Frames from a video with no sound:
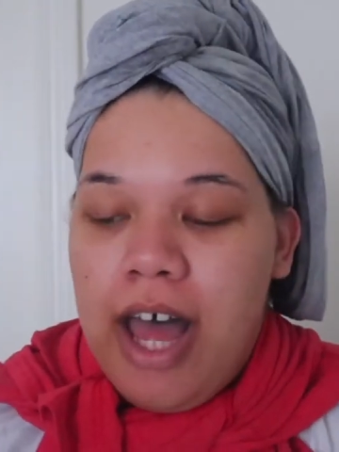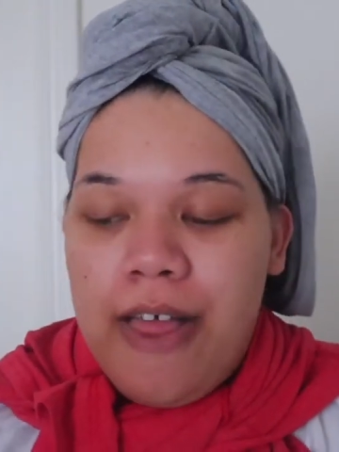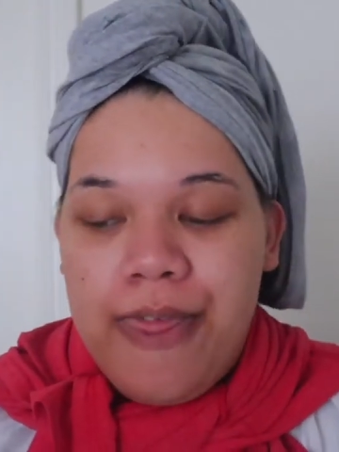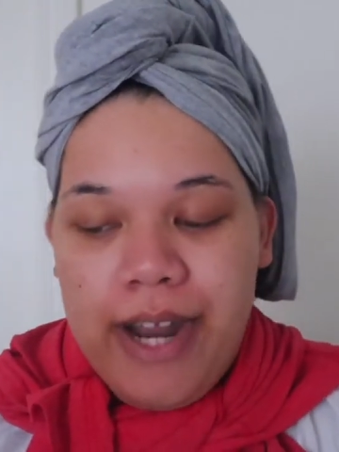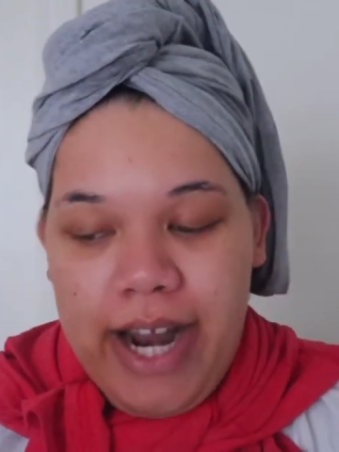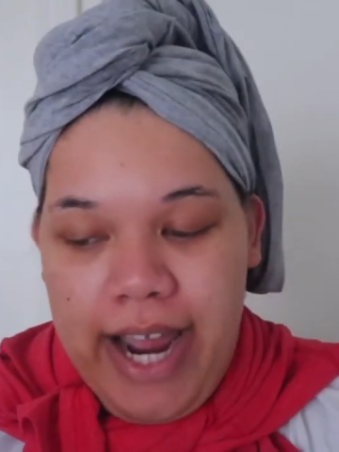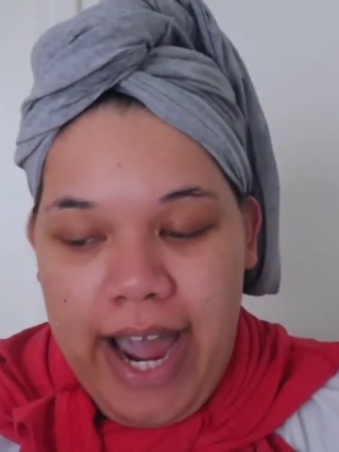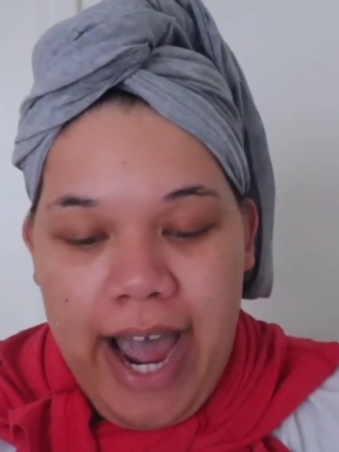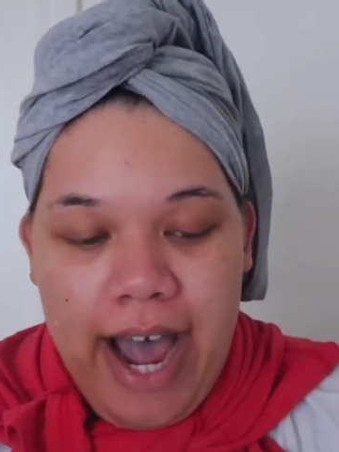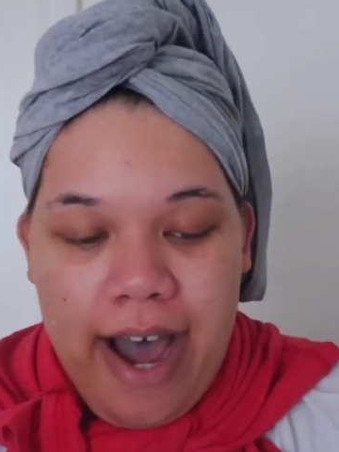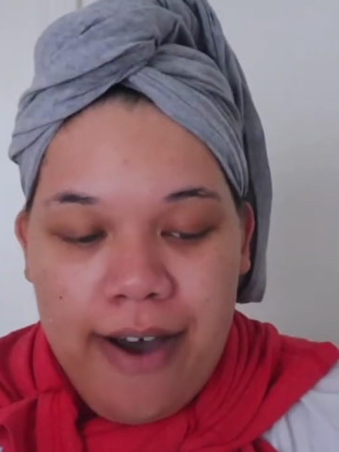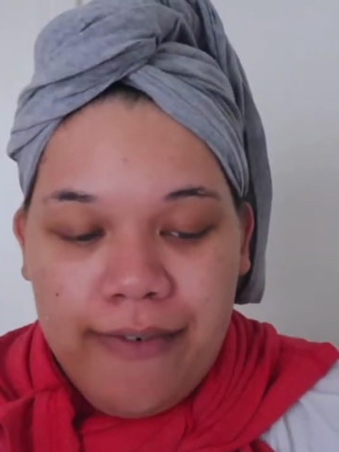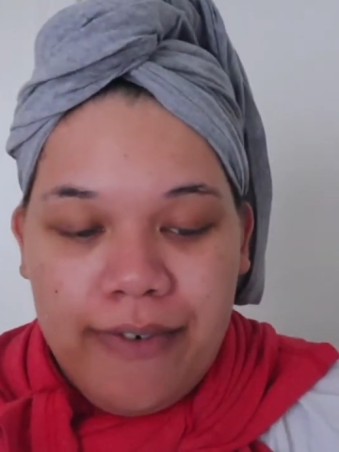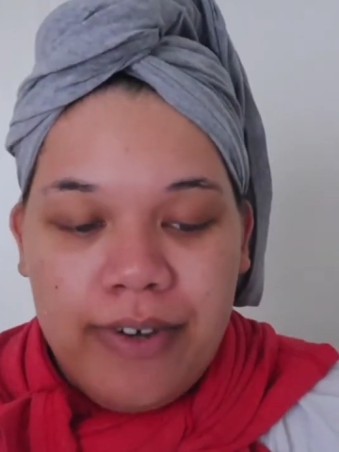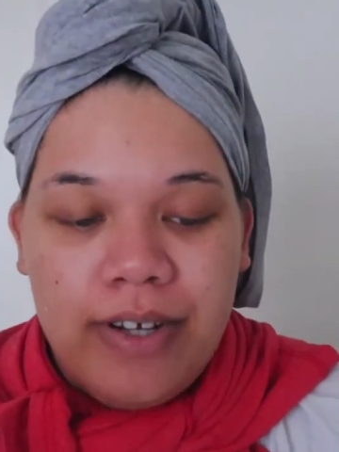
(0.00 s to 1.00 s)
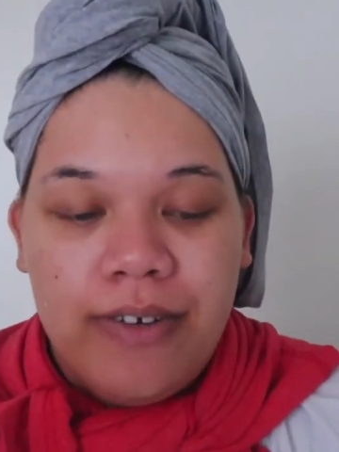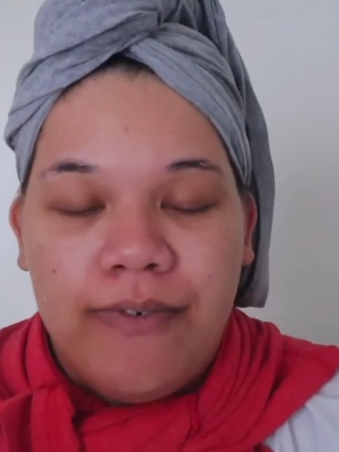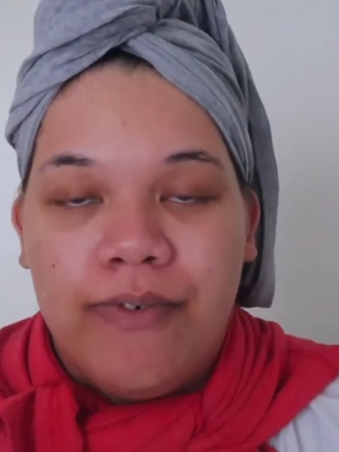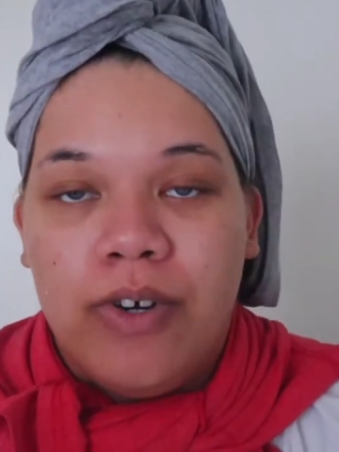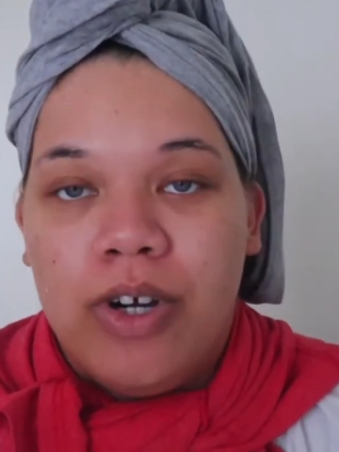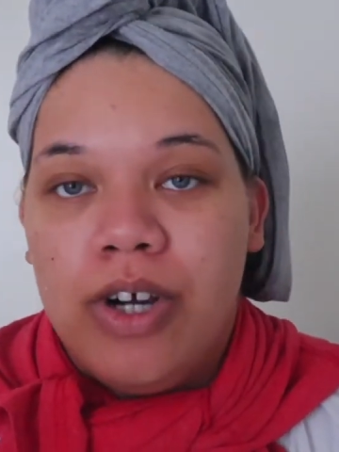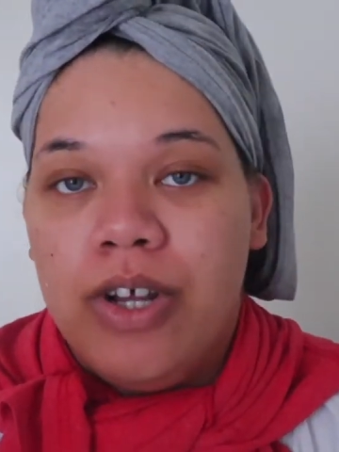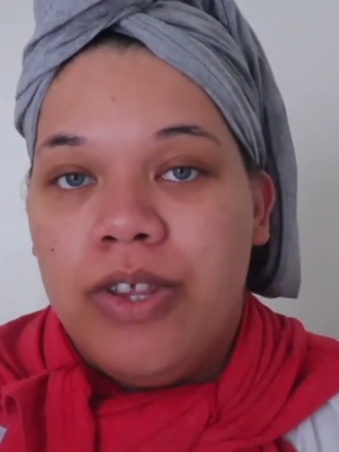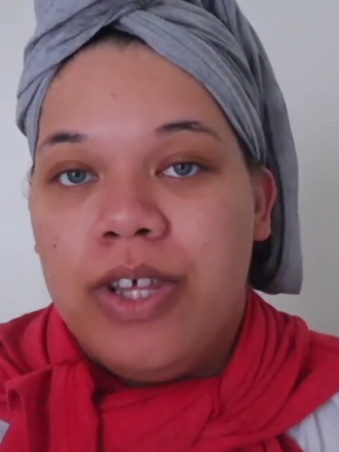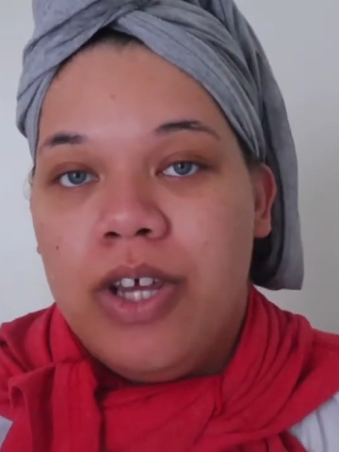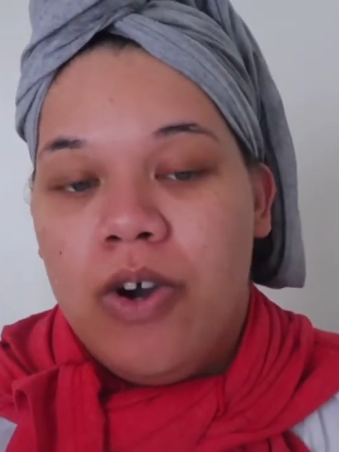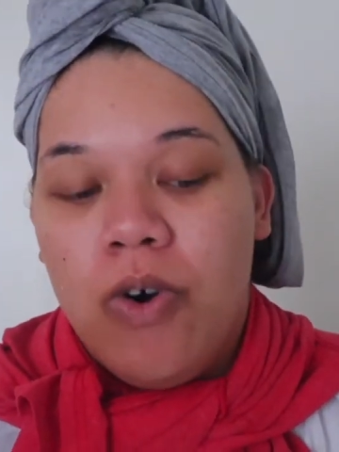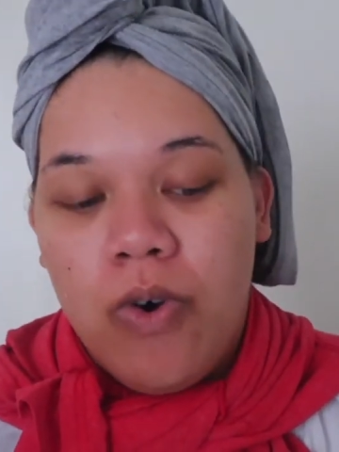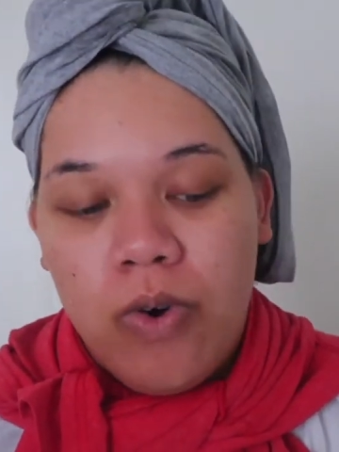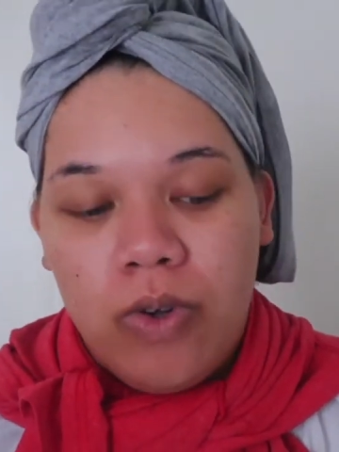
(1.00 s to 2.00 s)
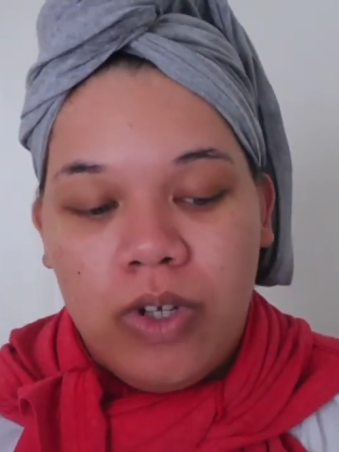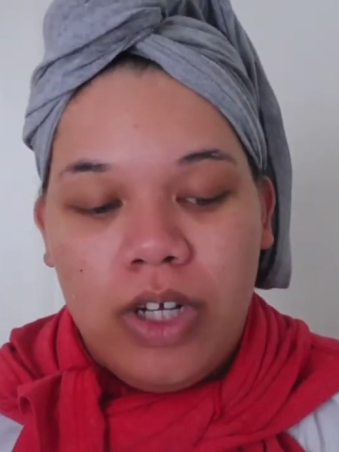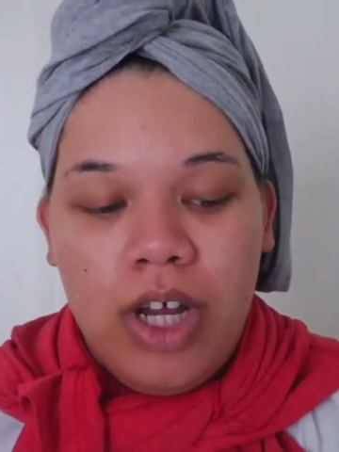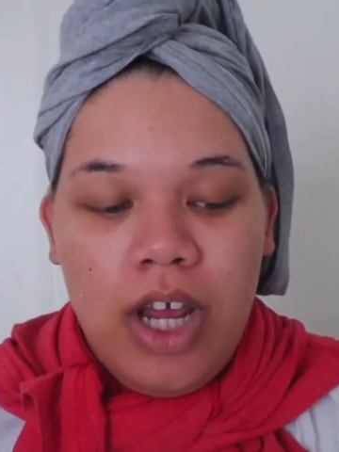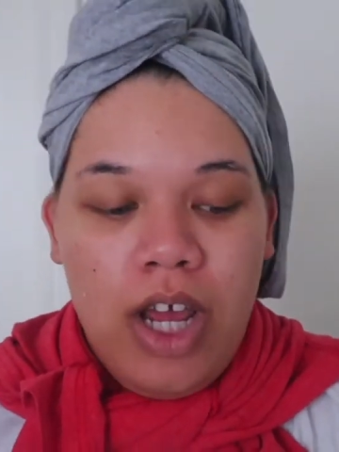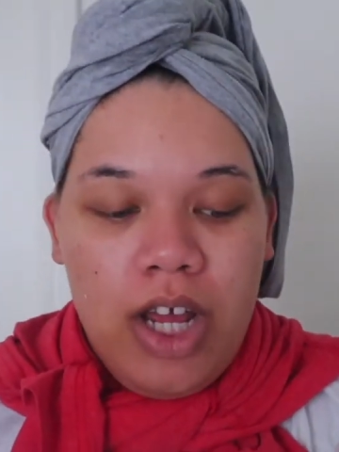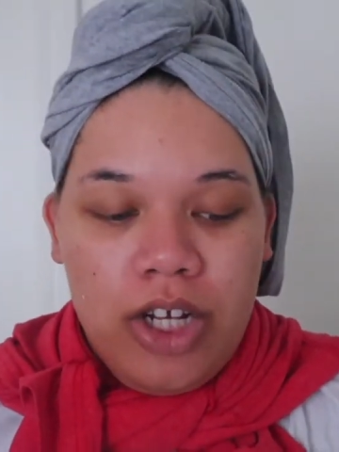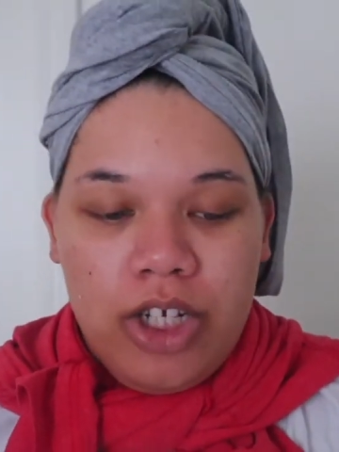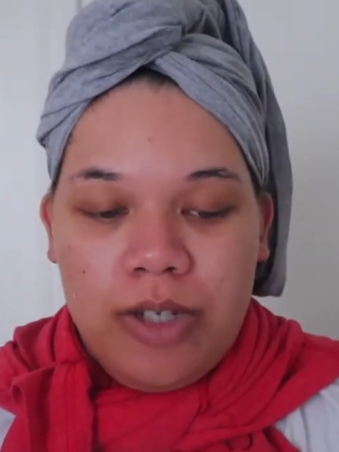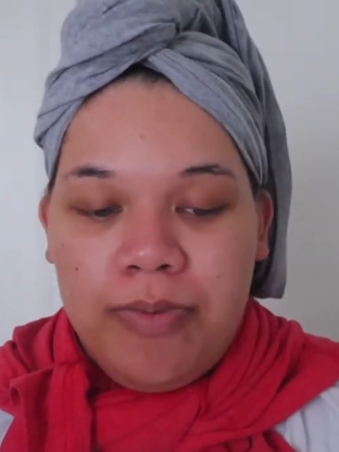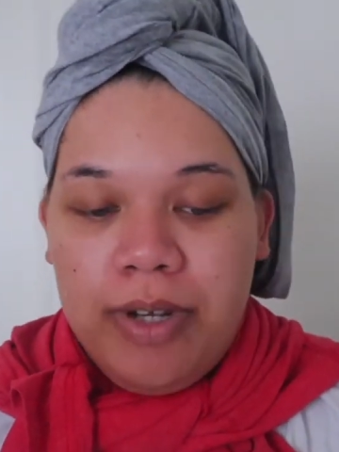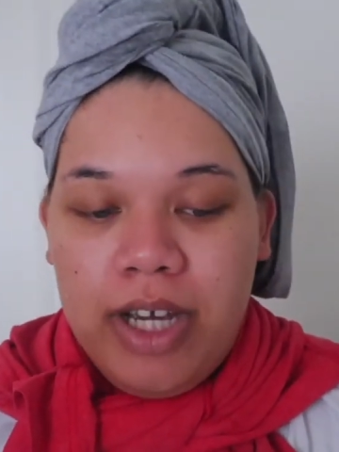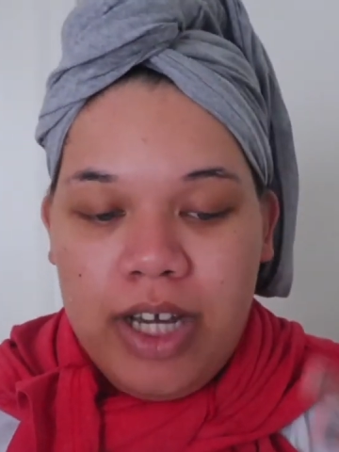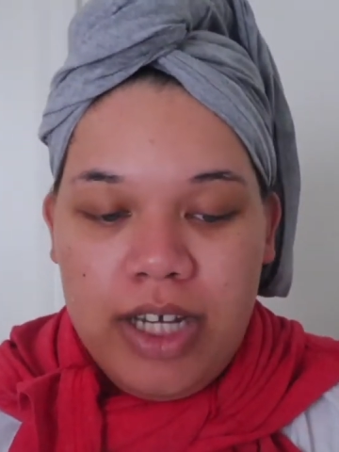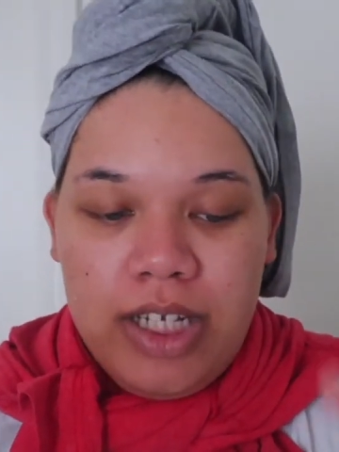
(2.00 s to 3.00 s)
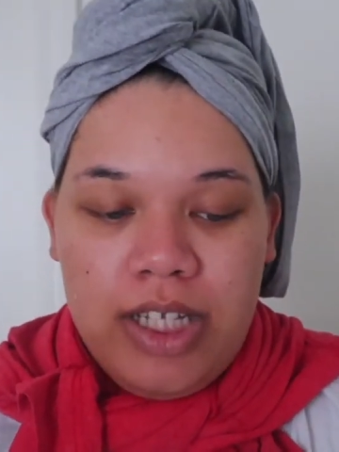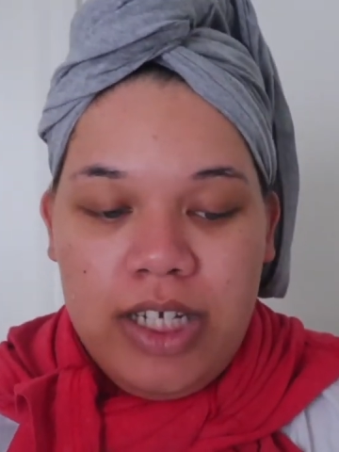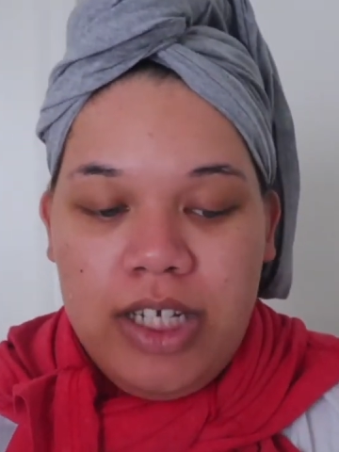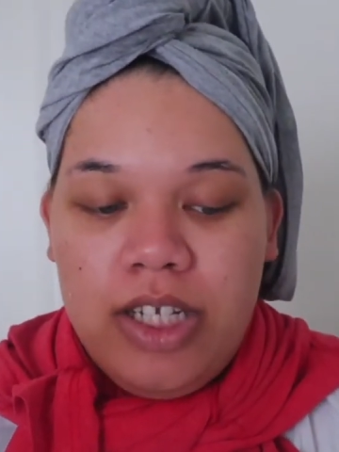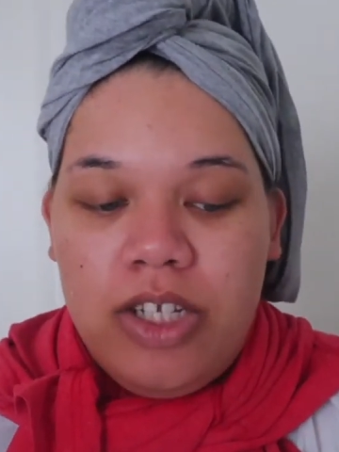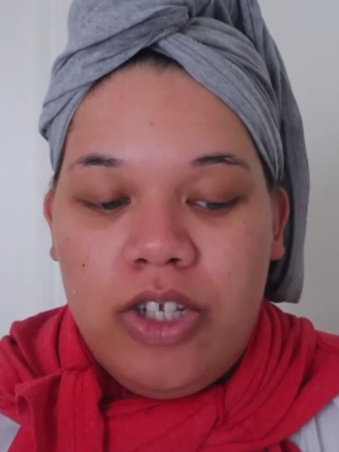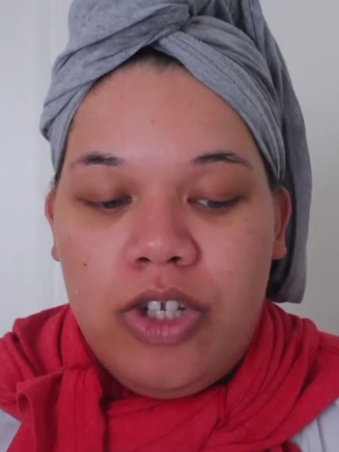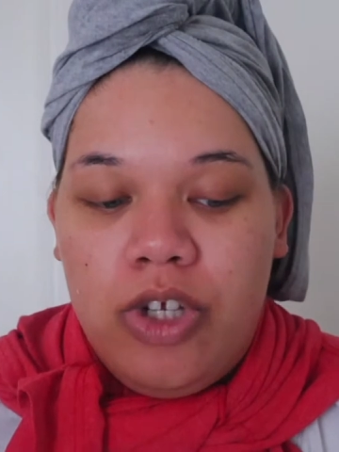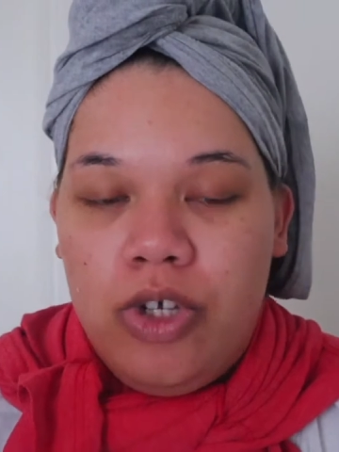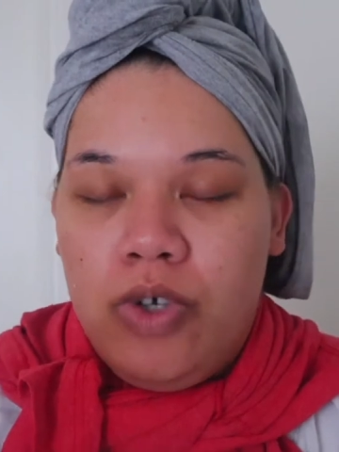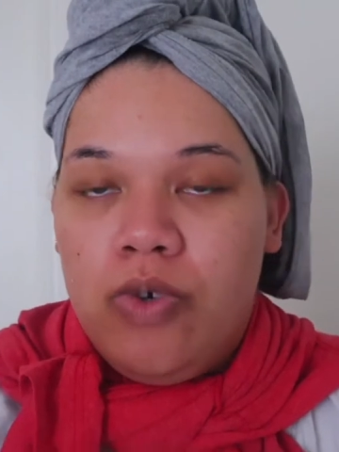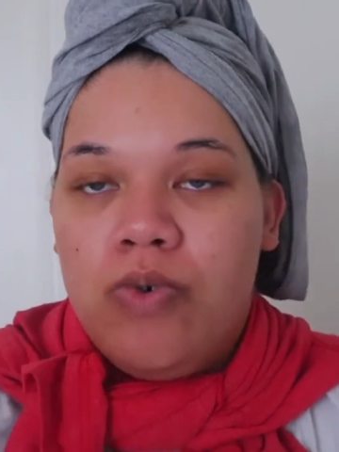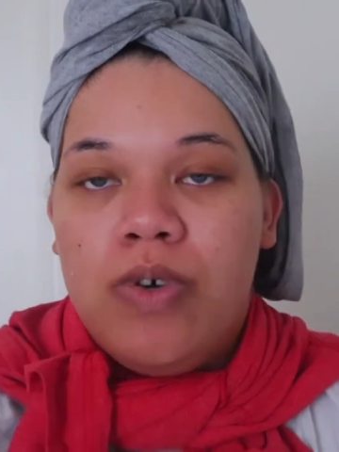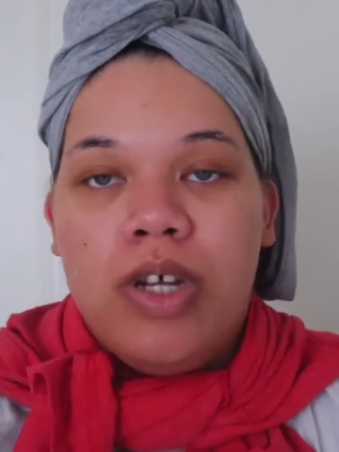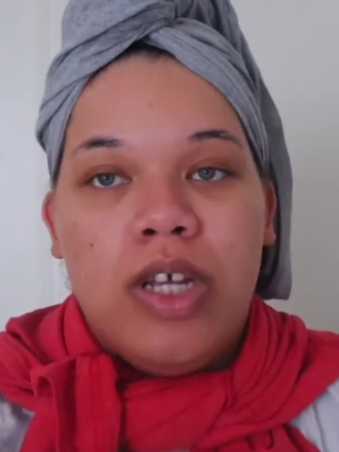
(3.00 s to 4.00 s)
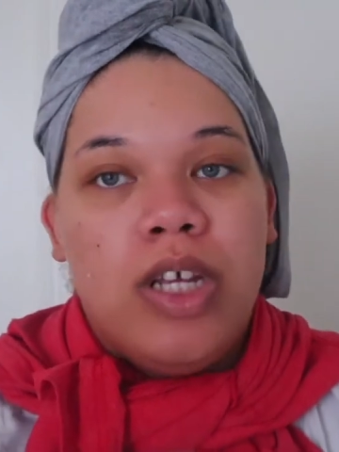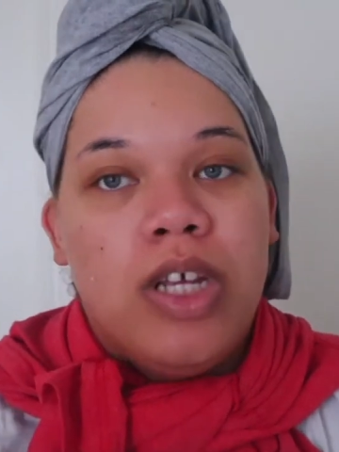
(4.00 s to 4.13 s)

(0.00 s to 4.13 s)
that I have for the hold, just because these two